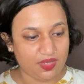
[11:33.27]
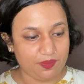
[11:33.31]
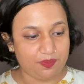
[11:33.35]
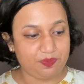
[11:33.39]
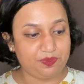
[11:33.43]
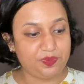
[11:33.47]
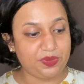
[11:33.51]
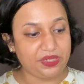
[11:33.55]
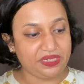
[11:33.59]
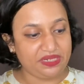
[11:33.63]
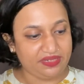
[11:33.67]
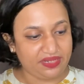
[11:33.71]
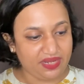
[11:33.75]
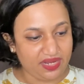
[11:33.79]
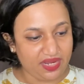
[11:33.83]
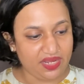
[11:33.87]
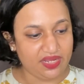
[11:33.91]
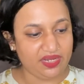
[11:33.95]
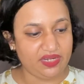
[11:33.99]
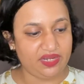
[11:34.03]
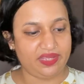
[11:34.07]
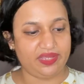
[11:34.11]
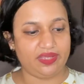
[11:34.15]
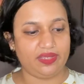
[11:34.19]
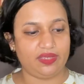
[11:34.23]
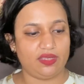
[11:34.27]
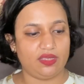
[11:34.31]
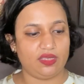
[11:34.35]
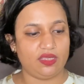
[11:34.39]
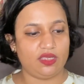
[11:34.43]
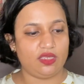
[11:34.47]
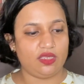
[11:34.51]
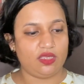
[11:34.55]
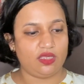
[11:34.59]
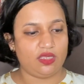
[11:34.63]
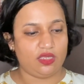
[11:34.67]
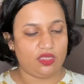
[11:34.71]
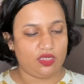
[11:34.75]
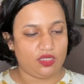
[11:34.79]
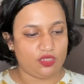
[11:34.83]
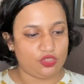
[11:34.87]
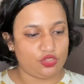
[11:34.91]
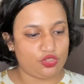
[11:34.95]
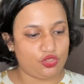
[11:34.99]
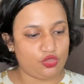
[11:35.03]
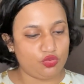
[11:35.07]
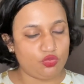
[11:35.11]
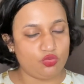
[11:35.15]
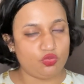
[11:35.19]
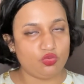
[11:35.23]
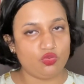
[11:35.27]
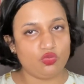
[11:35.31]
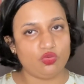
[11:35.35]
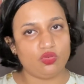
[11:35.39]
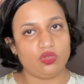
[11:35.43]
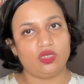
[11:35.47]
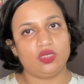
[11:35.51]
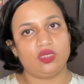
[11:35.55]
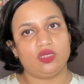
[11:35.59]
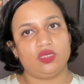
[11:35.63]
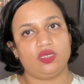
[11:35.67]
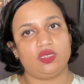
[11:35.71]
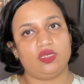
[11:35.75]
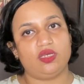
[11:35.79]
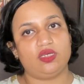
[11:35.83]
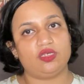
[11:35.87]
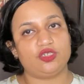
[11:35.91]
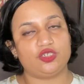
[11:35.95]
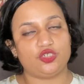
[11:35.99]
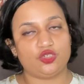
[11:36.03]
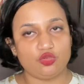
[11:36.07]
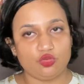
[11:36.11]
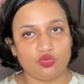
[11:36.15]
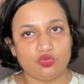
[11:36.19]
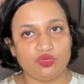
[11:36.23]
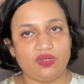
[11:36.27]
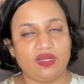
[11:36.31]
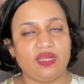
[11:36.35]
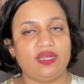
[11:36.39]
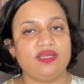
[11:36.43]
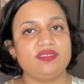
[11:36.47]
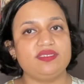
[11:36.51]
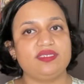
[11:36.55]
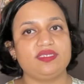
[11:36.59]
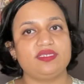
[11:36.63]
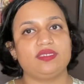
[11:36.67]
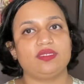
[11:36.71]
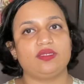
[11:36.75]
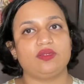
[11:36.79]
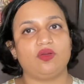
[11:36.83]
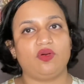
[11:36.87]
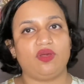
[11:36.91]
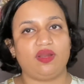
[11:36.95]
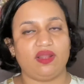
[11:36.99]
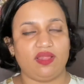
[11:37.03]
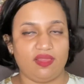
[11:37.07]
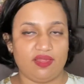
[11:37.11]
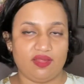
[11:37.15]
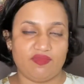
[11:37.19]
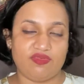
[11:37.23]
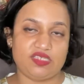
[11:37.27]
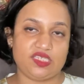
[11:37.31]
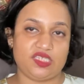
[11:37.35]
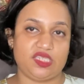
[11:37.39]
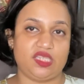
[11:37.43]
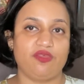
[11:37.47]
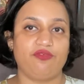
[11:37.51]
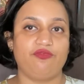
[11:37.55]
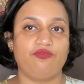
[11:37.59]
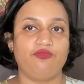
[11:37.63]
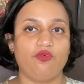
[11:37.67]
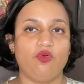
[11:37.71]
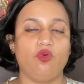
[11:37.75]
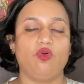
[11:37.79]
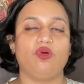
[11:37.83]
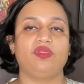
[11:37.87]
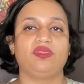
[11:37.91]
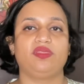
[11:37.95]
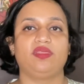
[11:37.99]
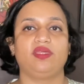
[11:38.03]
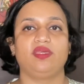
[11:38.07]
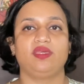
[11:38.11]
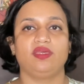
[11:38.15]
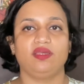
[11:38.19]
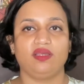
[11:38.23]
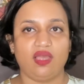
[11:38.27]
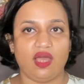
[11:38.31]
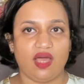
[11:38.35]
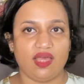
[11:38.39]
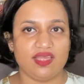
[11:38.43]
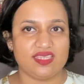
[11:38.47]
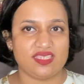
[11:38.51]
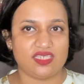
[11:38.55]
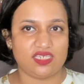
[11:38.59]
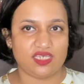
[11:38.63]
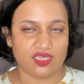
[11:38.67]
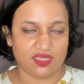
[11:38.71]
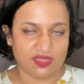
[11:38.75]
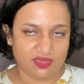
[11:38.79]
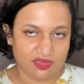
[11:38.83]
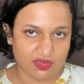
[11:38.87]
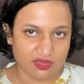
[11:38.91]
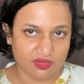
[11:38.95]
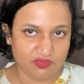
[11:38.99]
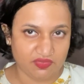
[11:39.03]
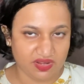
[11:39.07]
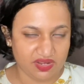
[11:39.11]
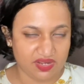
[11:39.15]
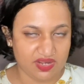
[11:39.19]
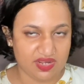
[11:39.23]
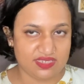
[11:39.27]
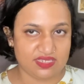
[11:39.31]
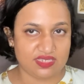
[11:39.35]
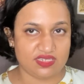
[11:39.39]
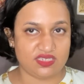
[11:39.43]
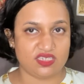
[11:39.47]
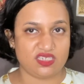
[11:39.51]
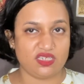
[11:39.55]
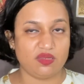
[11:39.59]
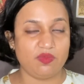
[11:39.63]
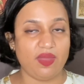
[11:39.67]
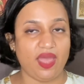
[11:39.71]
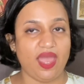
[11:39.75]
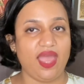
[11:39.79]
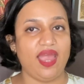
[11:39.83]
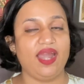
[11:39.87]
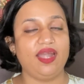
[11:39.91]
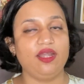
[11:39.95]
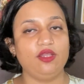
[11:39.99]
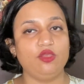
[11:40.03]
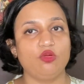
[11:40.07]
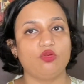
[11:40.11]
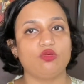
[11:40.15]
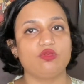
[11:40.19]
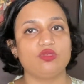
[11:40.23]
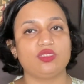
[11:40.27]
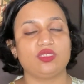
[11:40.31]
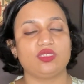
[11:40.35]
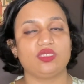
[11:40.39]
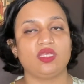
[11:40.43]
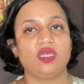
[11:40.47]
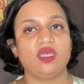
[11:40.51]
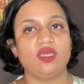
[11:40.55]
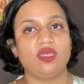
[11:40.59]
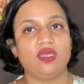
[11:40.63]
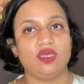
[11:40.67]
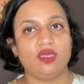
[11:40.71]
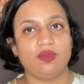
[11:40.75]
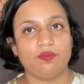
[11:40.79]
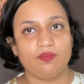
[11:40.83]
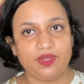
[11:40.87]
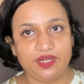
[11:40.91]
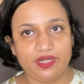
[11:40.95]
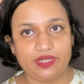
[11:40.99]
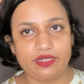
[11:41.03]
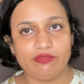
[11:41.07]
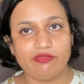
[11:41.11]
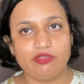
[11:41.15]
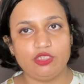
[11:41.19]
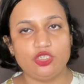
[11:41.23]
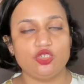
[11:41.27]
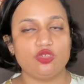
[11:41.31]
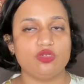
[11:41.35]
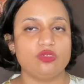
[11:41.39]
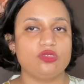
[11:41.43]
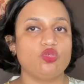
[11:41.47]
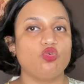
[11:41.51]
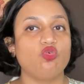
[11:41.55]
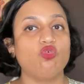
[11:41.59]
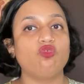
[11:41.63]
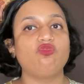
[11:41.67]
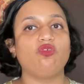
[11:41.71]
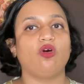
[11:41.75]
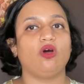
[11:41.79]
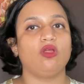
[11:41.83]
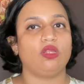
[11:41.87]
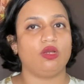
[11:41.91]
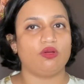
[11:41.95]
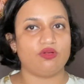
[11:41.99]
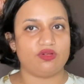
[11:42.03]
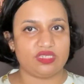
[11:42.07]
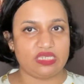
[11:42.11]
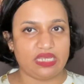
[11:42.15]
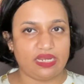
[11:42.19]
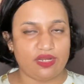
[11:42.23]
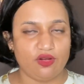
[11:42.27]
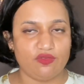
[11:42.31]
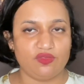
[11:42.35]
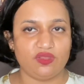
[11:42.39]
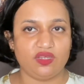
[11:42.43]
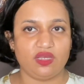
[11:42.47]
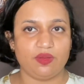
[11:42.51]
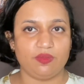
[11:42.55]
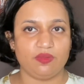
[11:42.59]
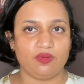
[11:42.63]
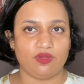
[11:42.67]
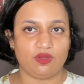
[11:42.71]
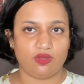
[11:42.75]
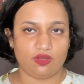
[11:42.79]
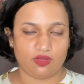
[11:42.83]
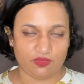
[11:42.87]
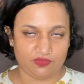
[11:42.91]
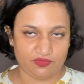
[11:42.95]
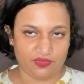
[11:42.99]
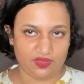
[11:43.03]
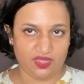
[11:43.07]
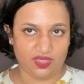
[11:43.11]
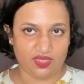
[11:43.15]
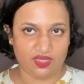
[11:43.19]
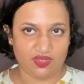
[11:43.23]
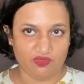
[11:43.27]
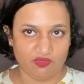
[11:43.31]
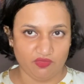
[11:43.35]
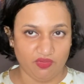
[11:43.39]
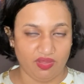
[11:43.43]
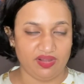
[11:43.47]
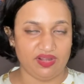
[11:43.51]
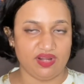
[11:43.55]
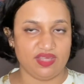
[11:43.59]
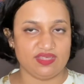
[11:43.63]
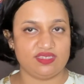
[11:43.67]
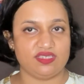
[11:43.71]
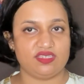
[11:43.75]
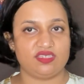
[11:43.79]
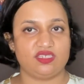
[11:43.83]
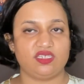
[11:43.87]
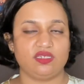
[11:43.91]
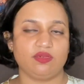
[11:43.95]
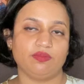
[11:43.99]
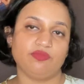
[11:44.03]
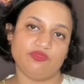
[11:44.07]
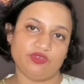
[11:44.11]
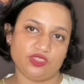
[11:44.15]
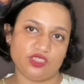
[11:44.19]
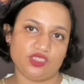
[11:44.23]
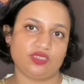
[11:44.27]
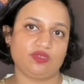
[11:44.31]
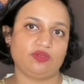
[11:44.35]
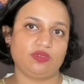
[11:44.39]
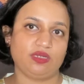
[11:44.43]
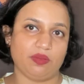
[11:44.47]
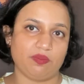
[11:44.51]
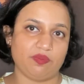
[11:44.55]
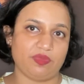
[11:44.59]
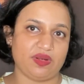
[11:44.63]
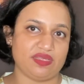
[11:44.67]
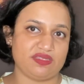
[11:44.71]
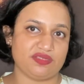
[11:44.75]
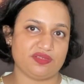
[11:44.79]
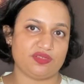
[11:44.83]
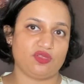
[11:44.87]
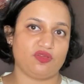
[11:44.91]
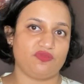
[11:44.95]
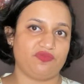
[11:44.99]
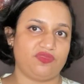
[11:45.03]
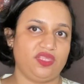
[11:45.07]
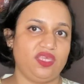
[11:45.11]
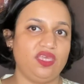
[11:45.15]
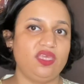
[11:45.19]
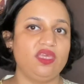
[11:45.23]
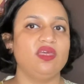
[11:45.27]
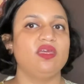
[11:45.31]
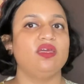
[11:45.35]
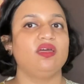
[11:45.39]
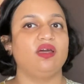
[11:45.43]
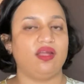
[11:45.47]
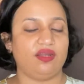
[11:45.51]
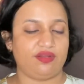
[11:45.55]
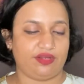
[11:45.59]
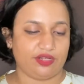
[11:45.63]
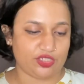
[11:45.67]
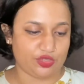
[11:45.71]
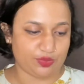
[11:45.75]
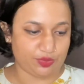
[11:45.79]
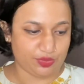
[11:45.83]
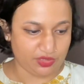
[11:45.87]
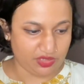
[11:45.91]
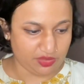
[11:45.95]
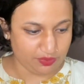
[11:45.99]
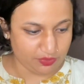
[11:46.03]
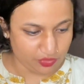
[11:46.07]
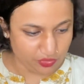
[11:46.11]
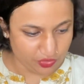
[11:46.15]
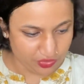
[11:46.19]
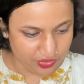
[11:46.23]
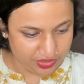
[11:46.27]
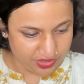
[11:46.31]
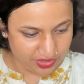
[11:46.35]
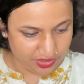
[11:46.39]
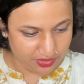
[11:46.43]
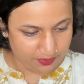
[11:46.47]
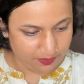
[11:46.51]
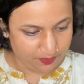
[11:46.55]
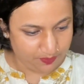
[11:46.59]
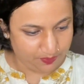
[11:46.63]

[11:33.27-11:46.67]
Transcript: pertaining to Shudras, or other, which is the fourth caste in the Varna system, and those individuals who fall outside of the Varna system, which comprises of the untouchable community,